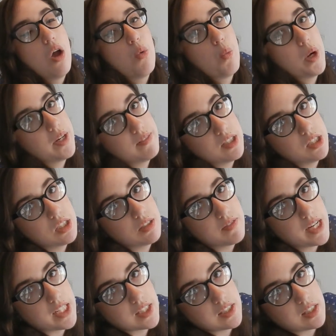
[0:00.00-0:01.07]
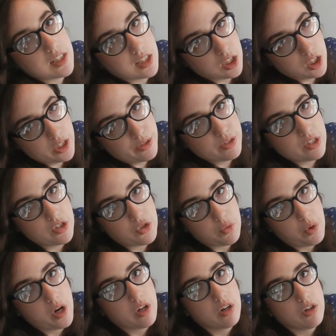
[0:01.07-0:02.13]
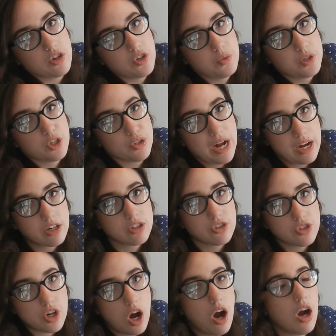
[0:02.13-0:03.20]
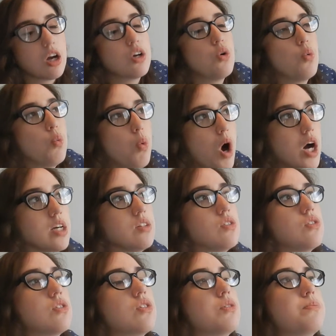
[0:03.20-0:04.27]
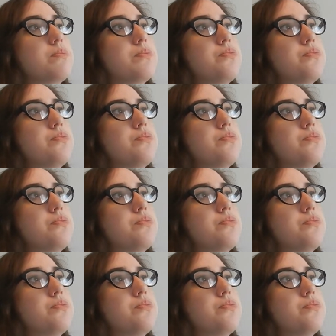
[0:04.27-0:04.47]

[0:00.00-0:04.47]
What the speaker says: One of these events, the closest one to a director's talk, was